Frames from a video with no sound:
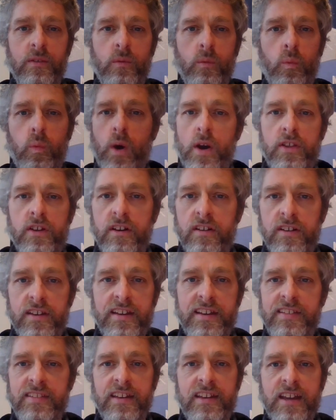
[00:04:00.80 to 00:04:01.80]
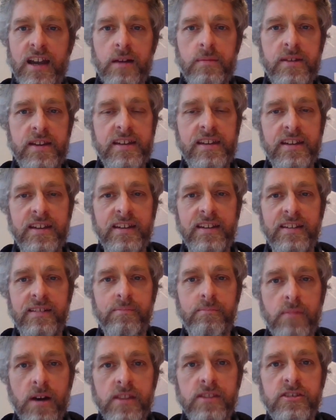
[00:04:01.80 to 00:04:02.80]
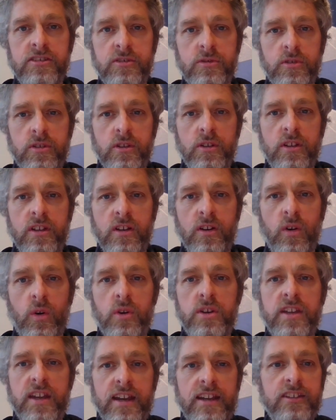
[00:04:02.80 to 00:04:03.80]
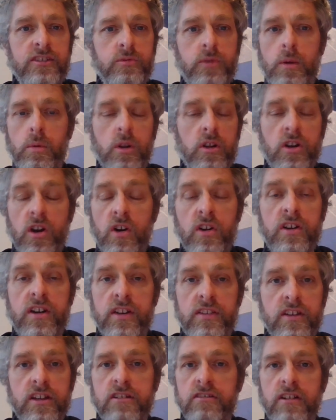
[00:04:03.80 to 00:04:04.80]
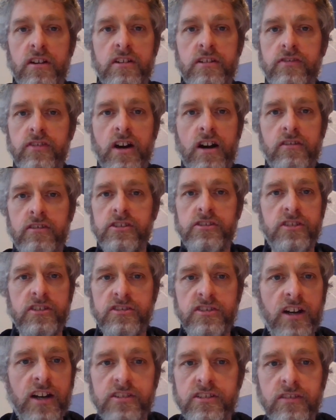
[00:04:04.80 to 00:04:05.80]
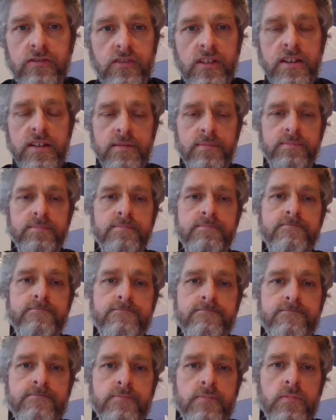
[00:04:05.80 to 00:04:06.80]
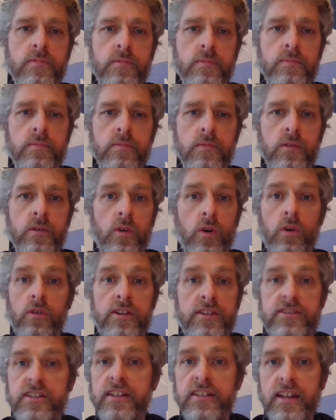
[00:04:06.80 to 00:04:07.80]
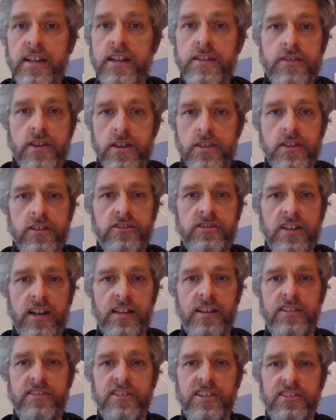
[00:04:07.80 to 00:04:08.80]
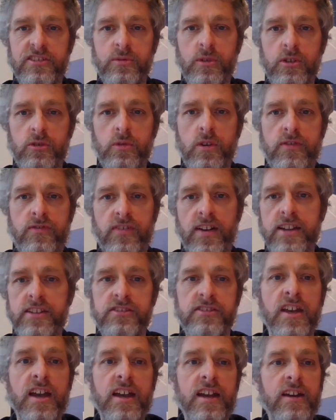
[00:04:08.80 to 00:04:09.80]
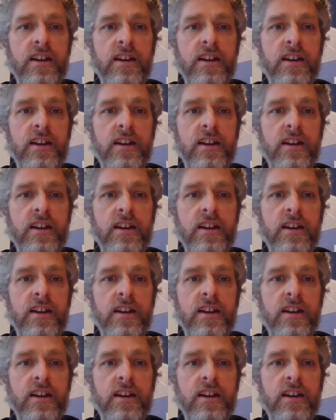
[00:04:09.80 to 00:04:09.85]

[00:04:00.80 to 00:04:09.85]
whether in the coming months or years we will conquer the coronavirus decisively, or indeed any of the other challenges which we face,